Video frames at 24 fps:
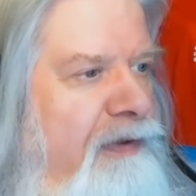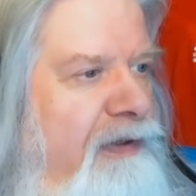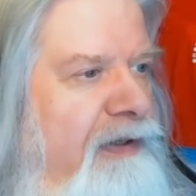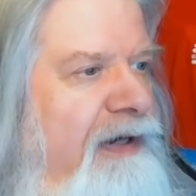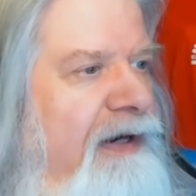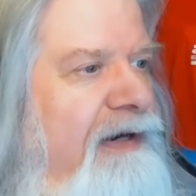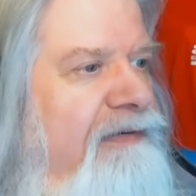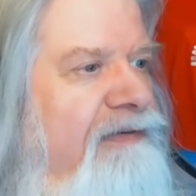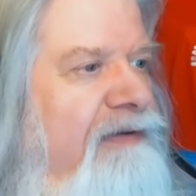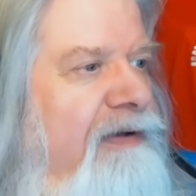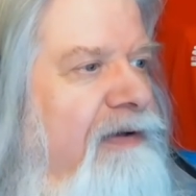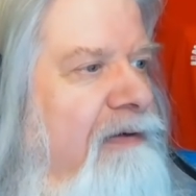
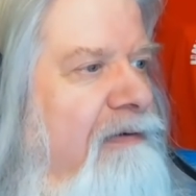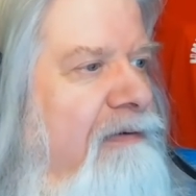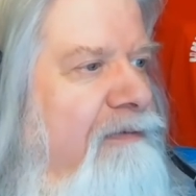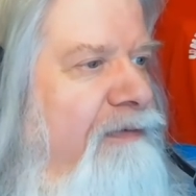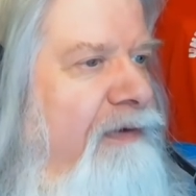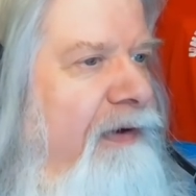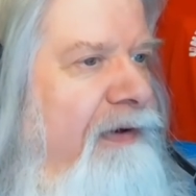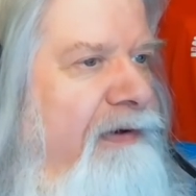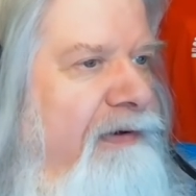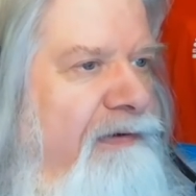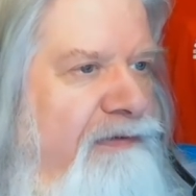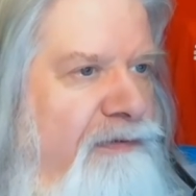Yes, they can
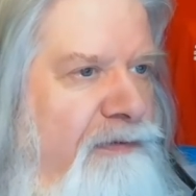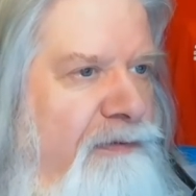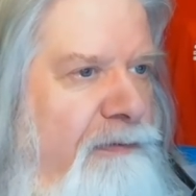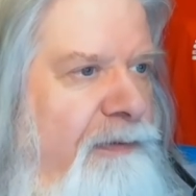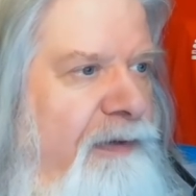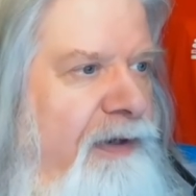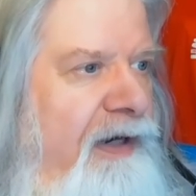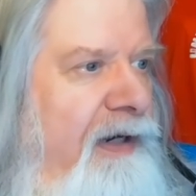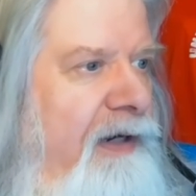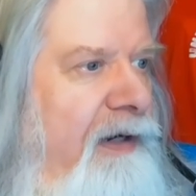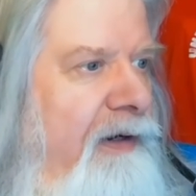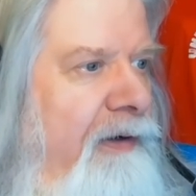find us from
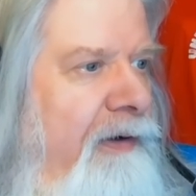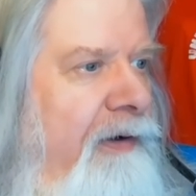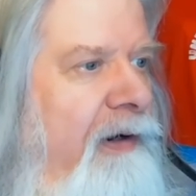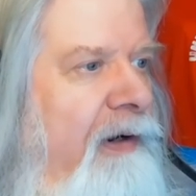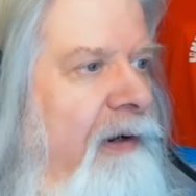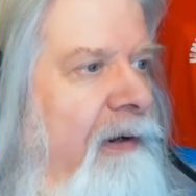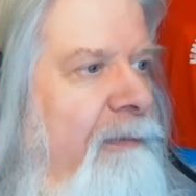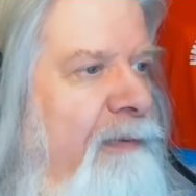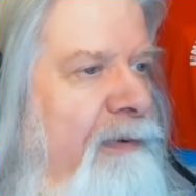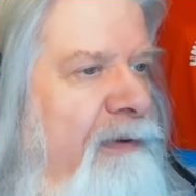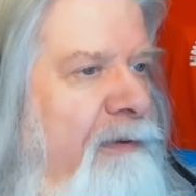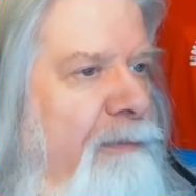the air,
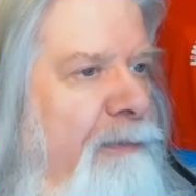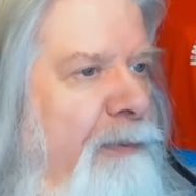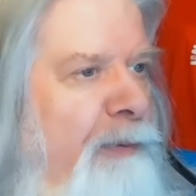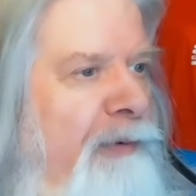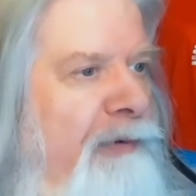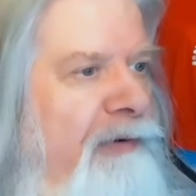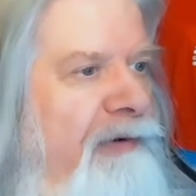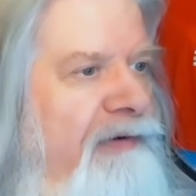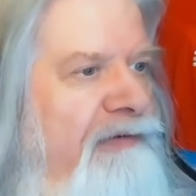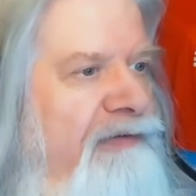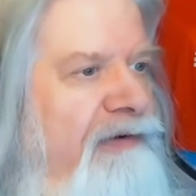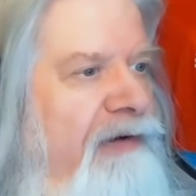but the
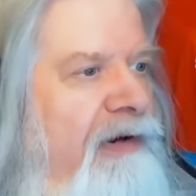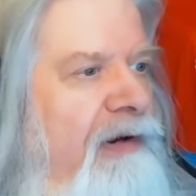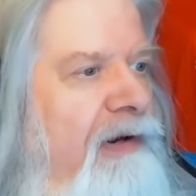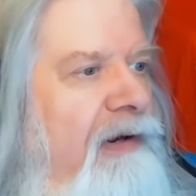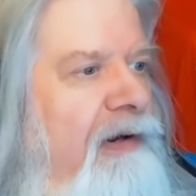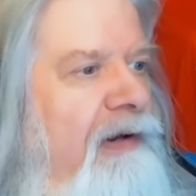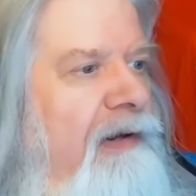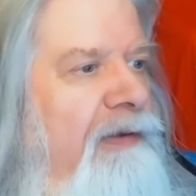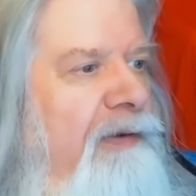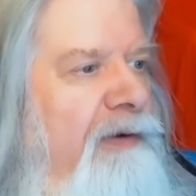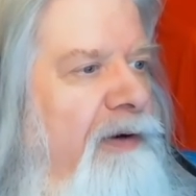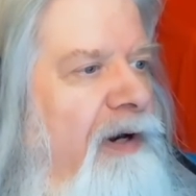point is,
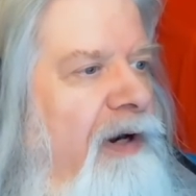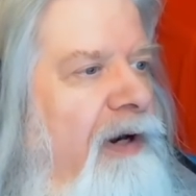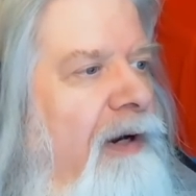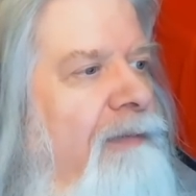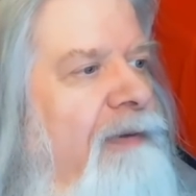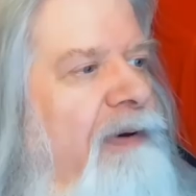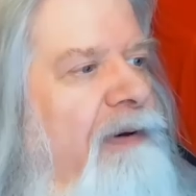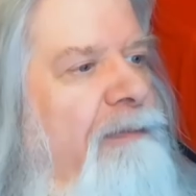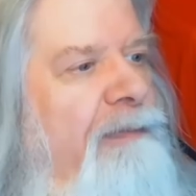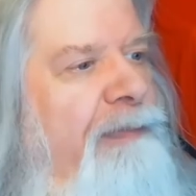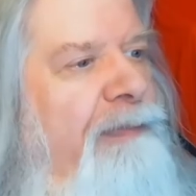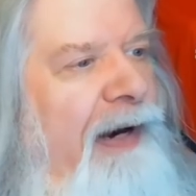they're
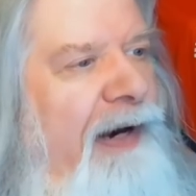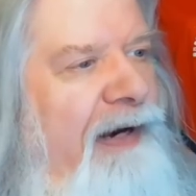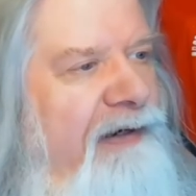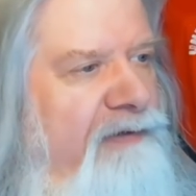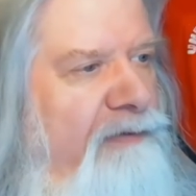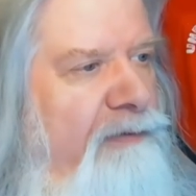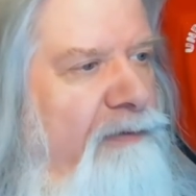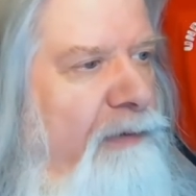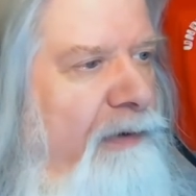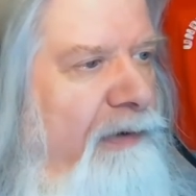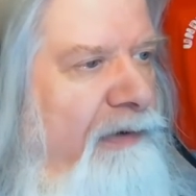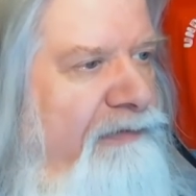coming back
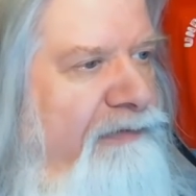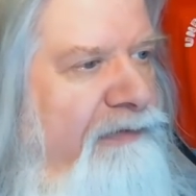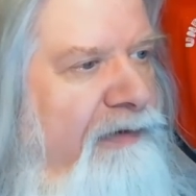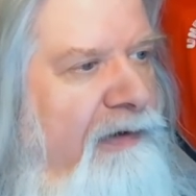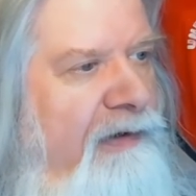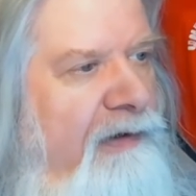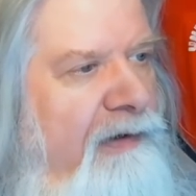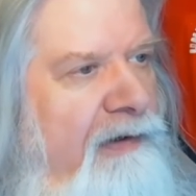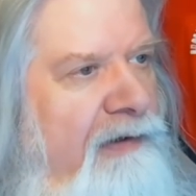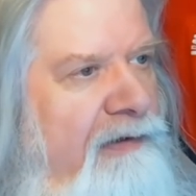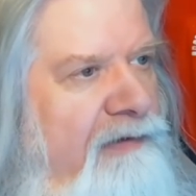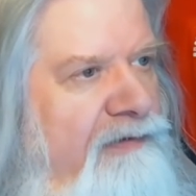to us
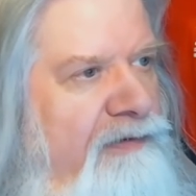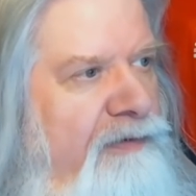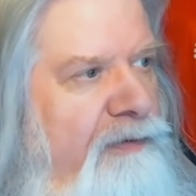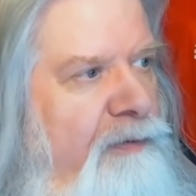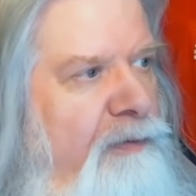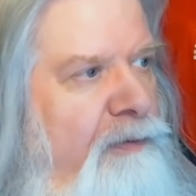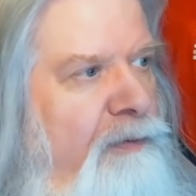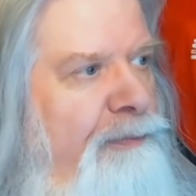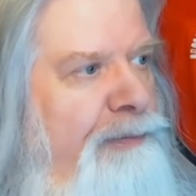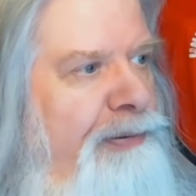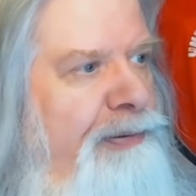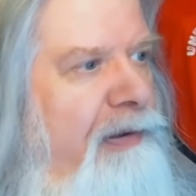
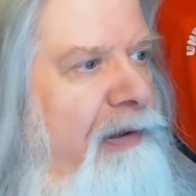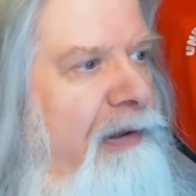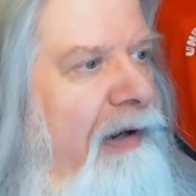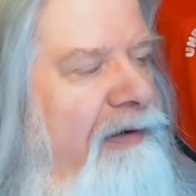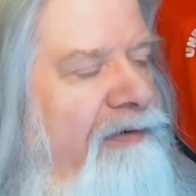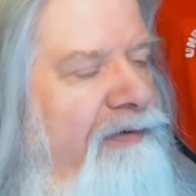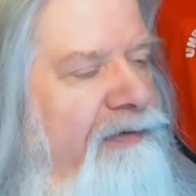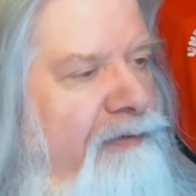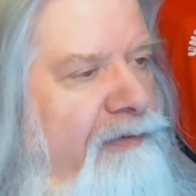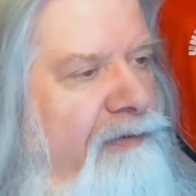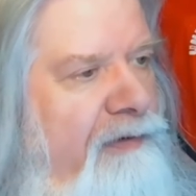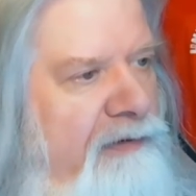to
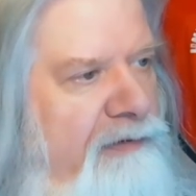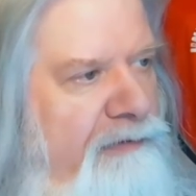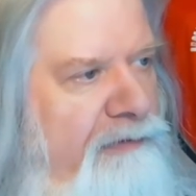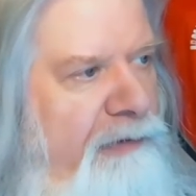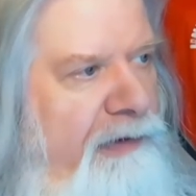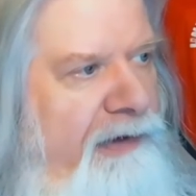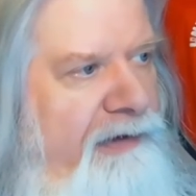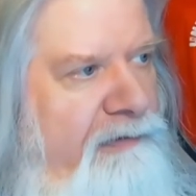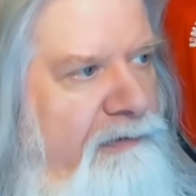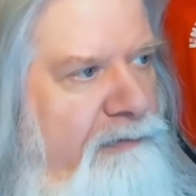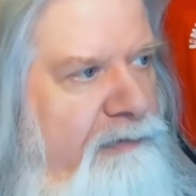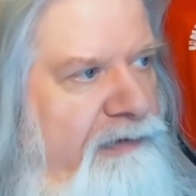plunder our
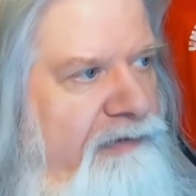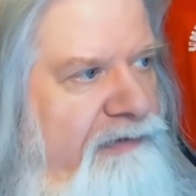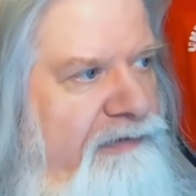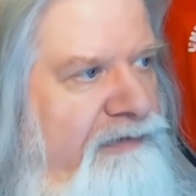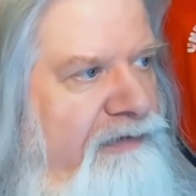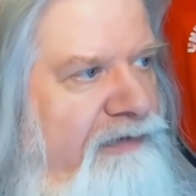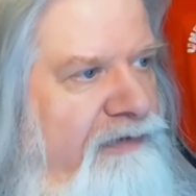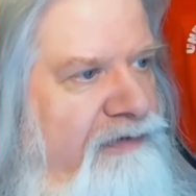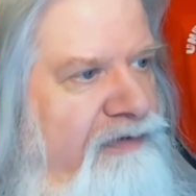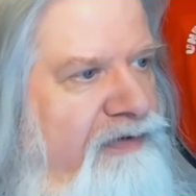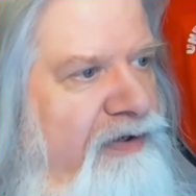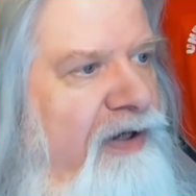granaries,
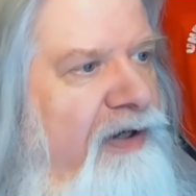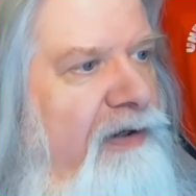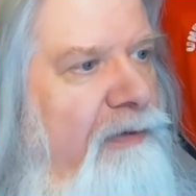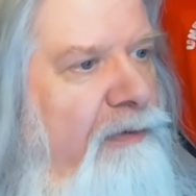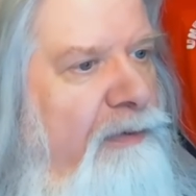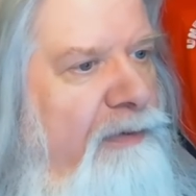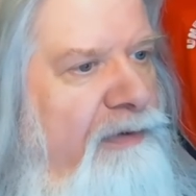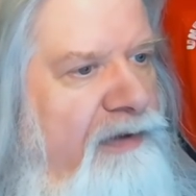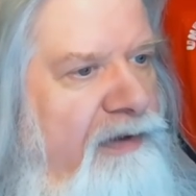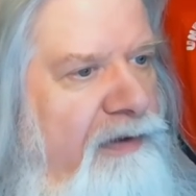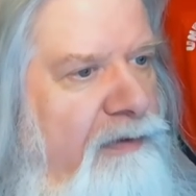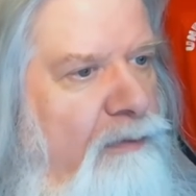to take
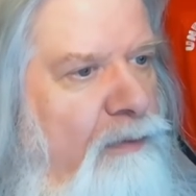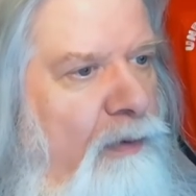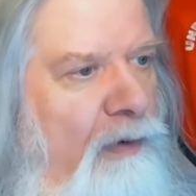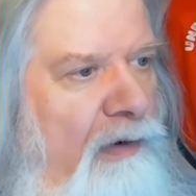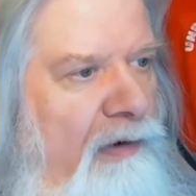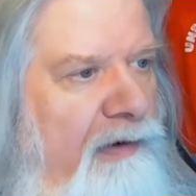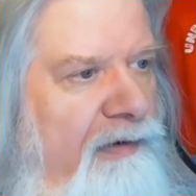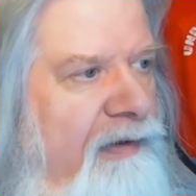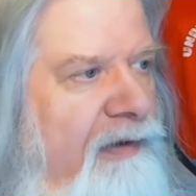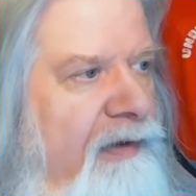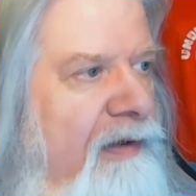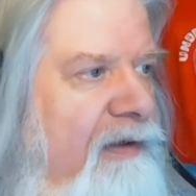what they
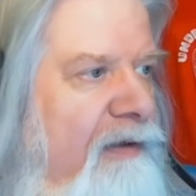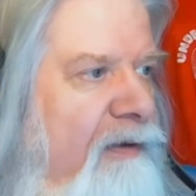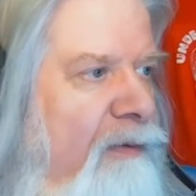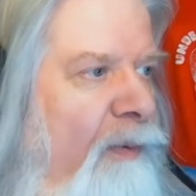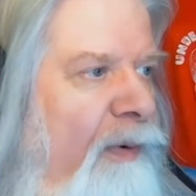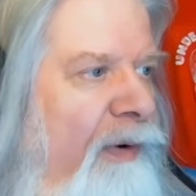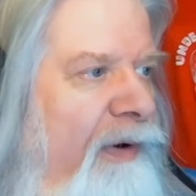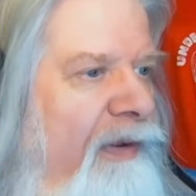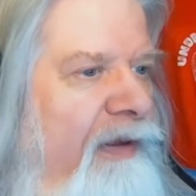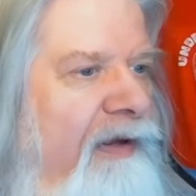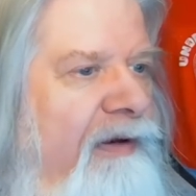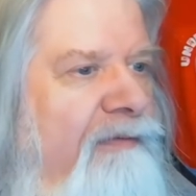want, the
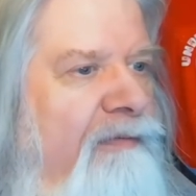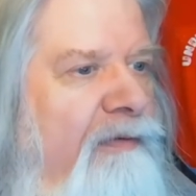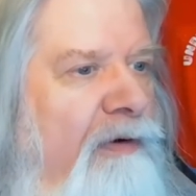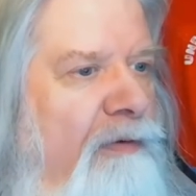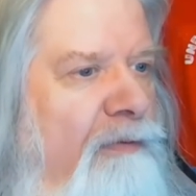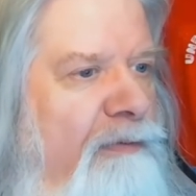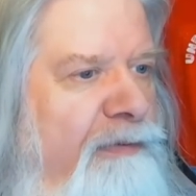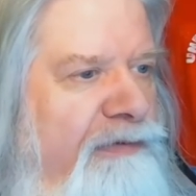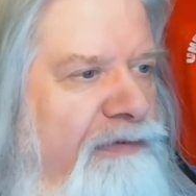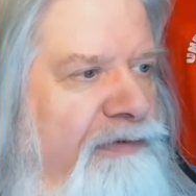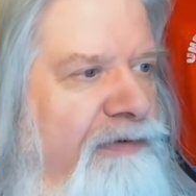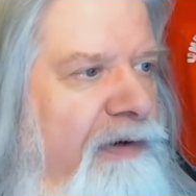way they've
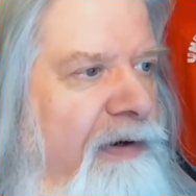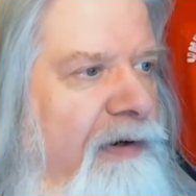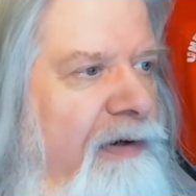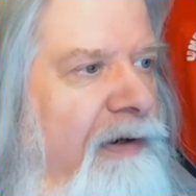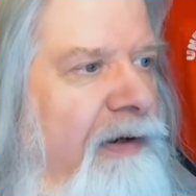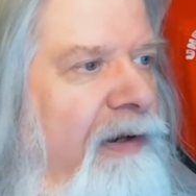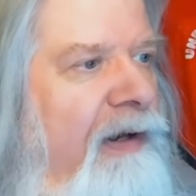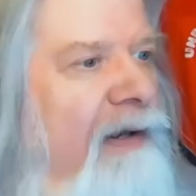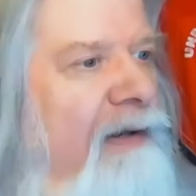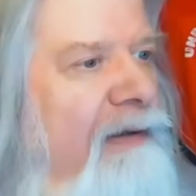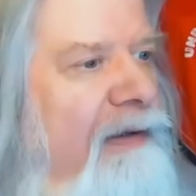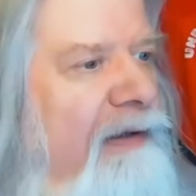always done.
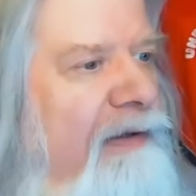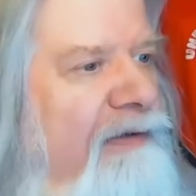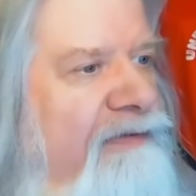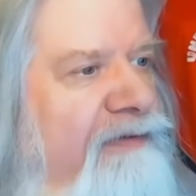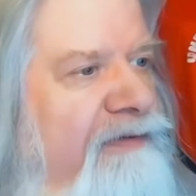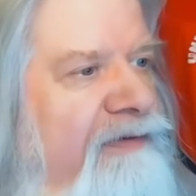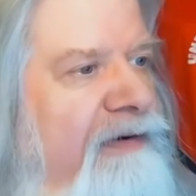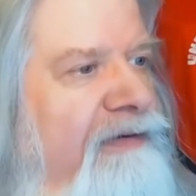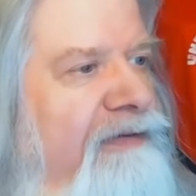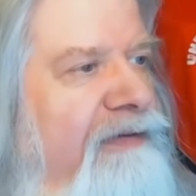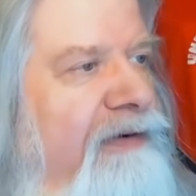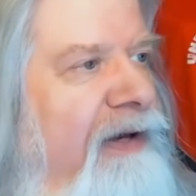Let's
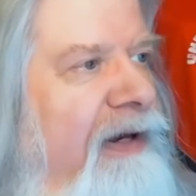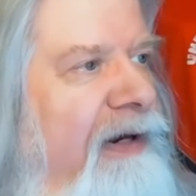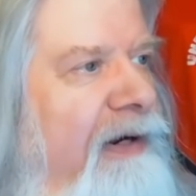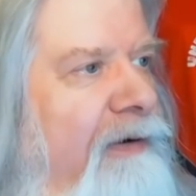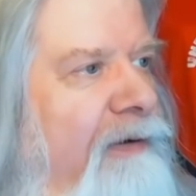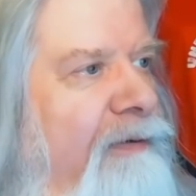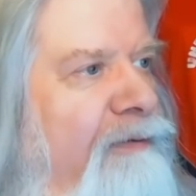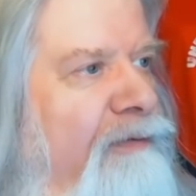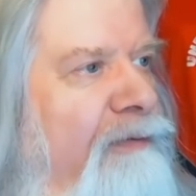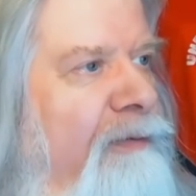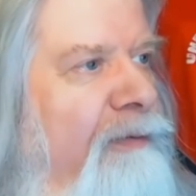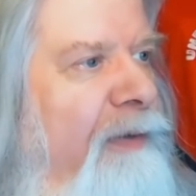just get
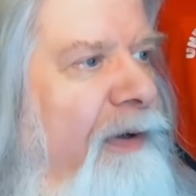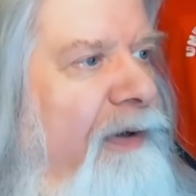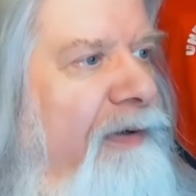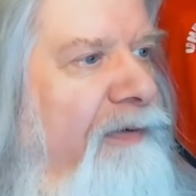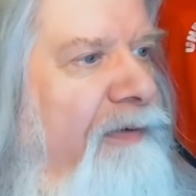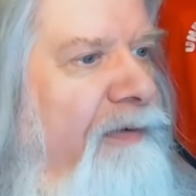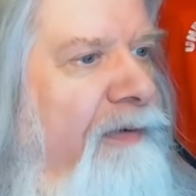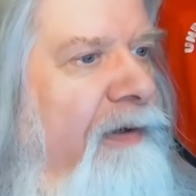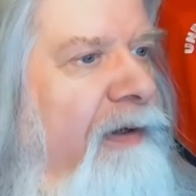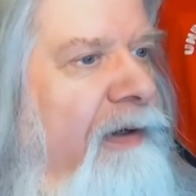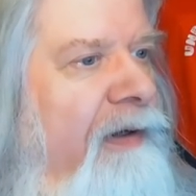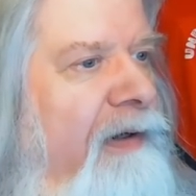out from
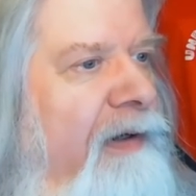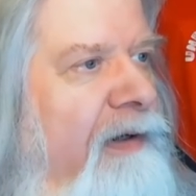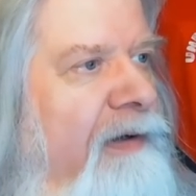under.